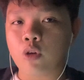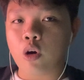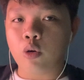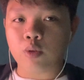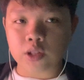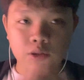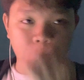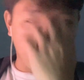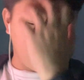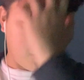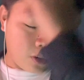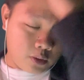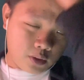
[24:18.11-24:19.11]
always looking
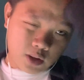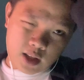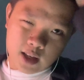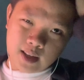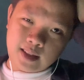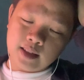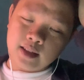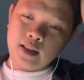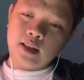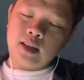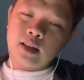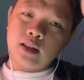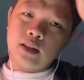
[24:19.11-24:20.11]
forward is
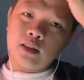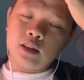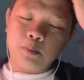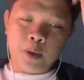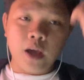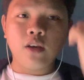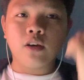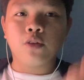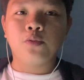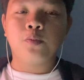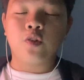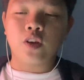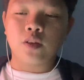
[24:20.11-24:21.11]
the payoff
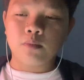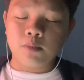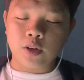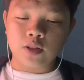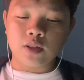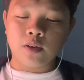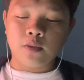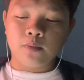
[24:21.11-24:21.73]
for it, because